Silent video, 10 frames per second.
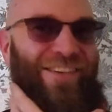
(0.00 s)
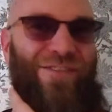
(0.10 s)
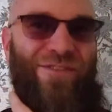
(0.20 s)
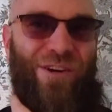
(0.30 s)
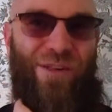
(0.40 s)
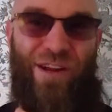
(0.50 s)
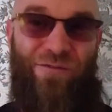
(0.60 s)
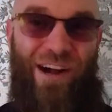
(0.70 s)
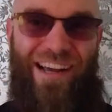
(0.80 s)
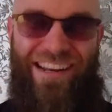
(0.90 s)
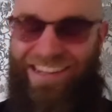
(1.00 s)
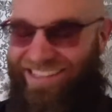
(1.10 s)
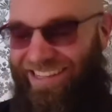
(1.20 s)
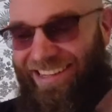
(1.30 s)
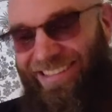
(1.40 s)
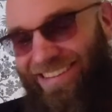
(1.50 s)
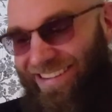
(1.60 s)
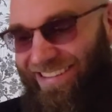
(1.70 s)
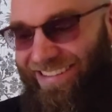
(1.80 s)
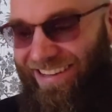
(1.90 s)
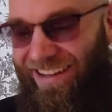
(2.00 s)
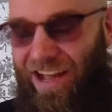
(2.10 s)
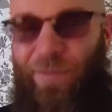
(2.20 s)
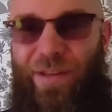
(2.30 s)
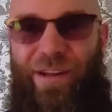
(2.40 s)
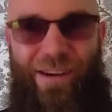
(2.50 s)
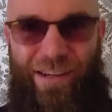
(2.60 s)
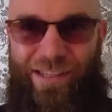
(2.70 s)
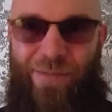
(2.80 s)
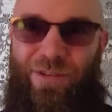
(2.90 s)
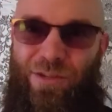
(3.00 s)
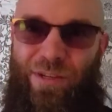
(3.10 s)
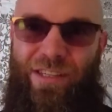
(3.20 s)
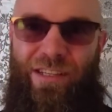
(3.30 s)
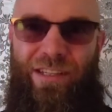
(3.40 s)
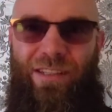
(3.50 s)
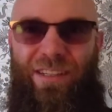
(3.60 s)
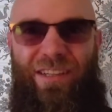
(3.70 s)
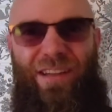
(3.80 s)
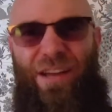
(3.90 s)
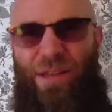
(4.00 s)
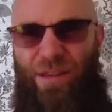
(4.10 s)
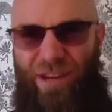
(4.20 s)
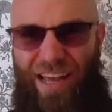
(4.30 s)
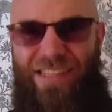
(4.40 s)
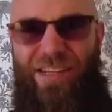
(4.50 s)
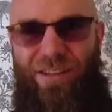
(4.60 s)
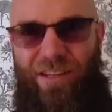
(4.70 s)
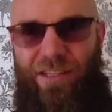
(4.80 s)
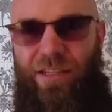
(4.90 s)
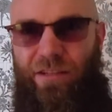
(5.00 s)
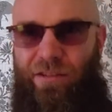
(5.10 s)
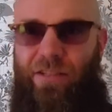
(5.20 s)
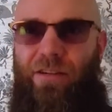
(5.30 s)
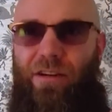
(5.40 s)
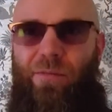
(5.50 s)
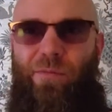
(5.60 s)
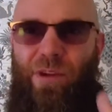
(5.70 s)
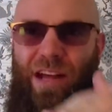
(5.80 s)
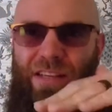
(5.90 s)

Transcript: for the riding scene. So, I mean, there are exceptions, but still, I think the classical is a good term